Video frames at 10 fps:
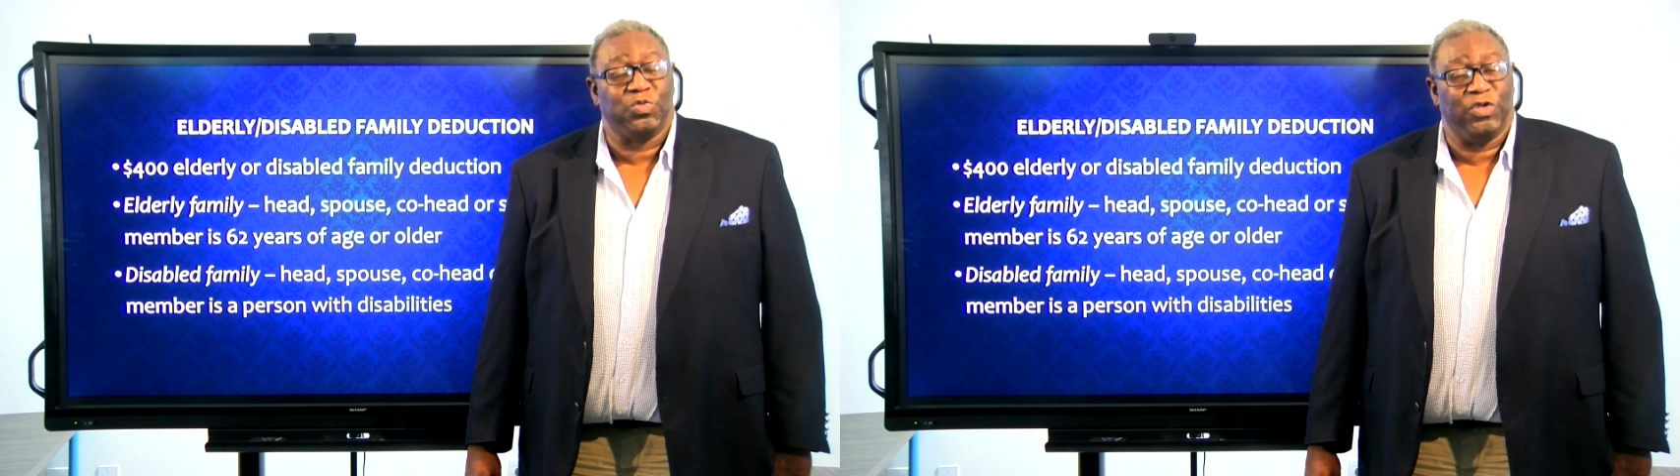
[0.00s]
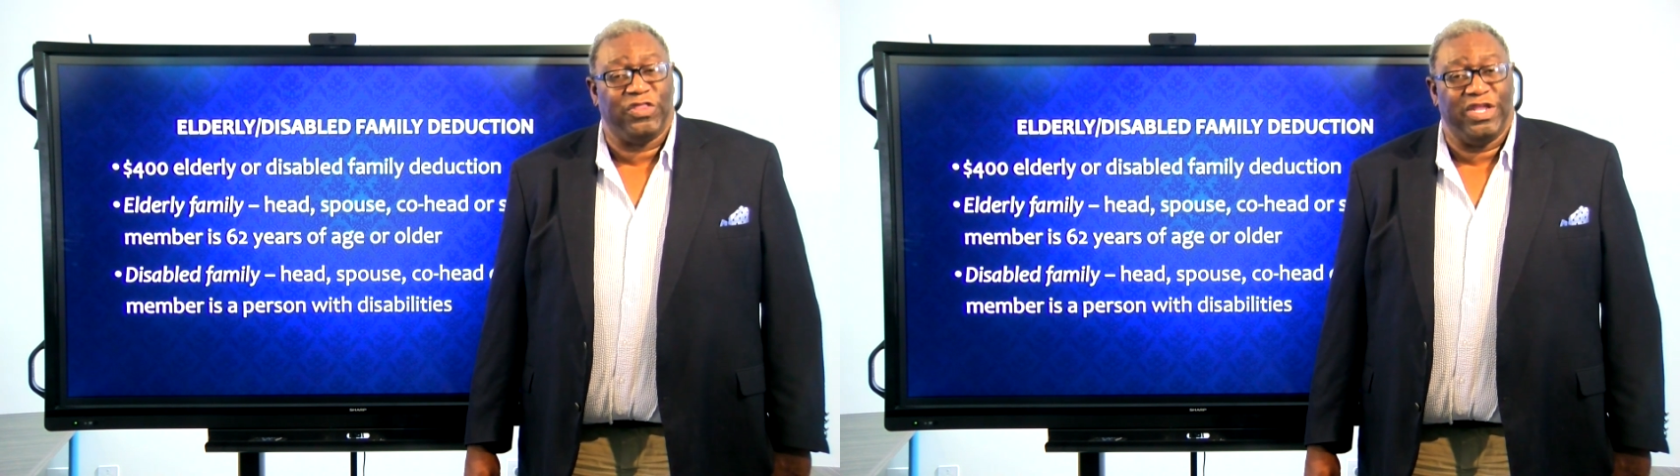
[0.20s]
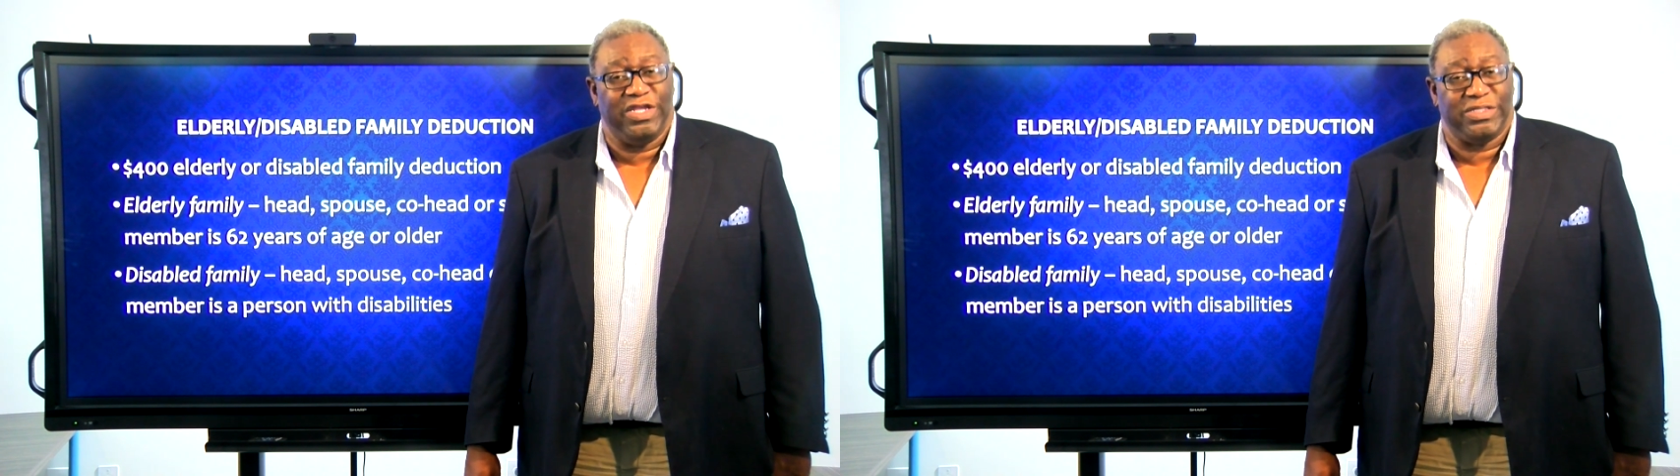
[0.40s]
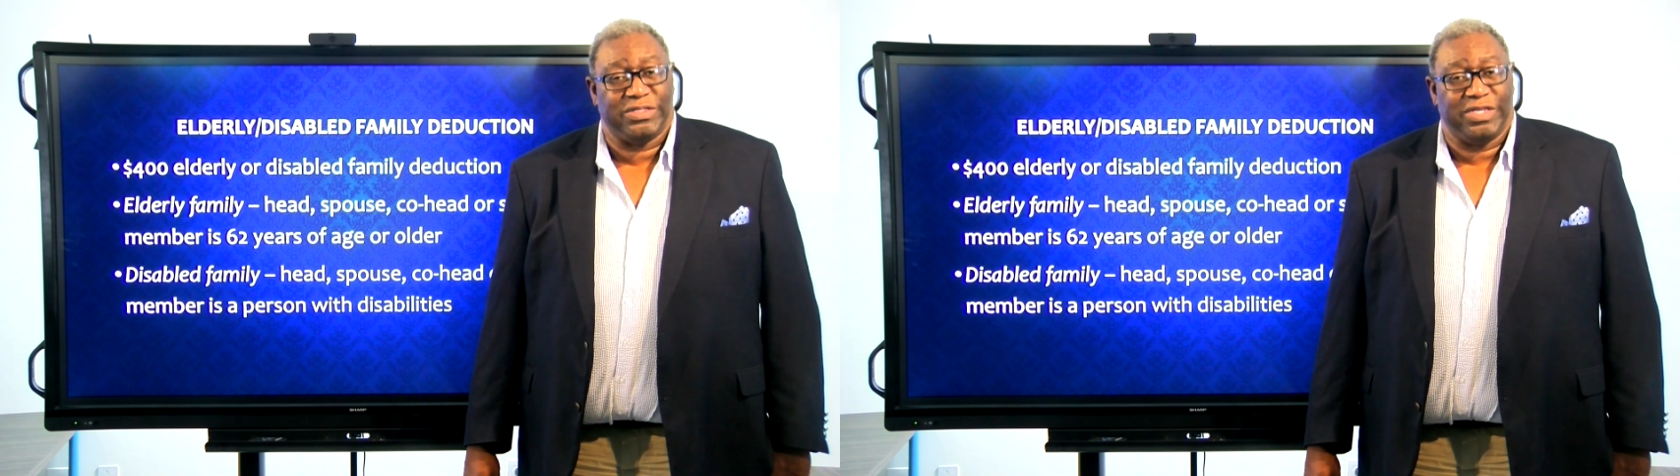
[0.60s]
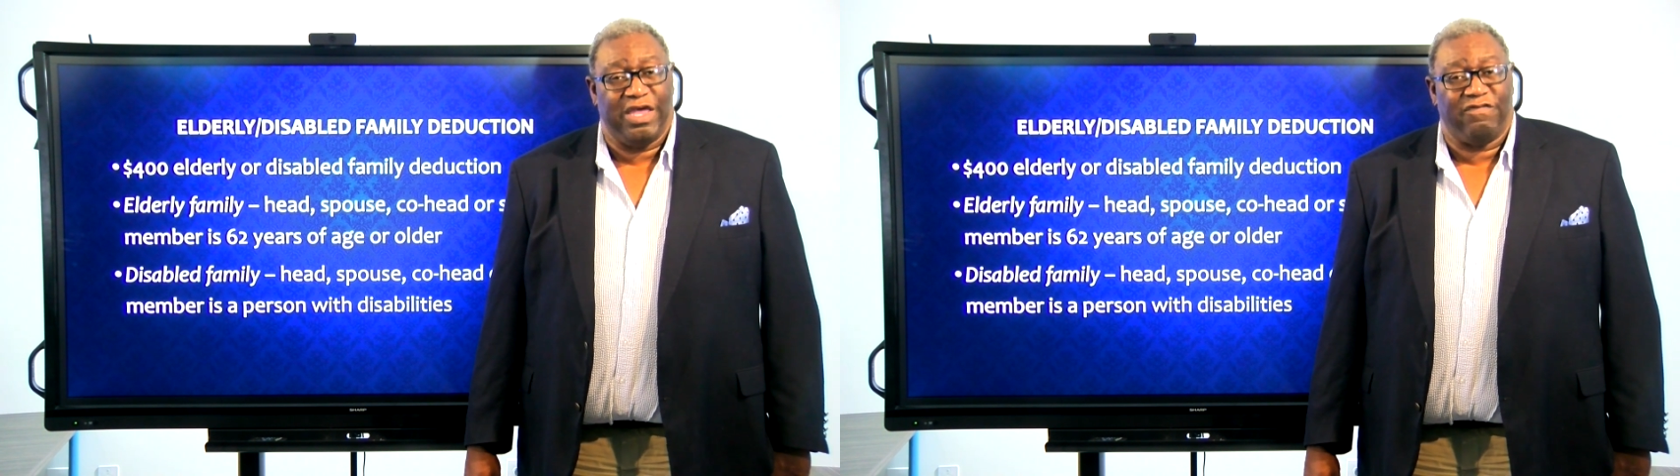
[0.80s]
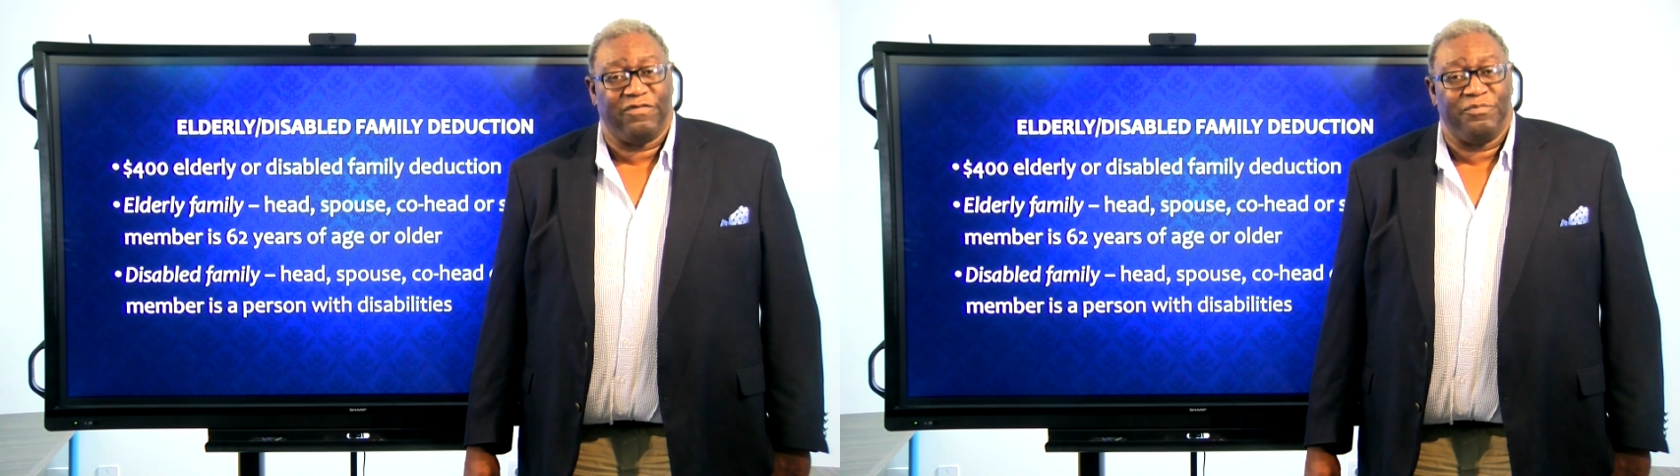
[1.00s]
within itself.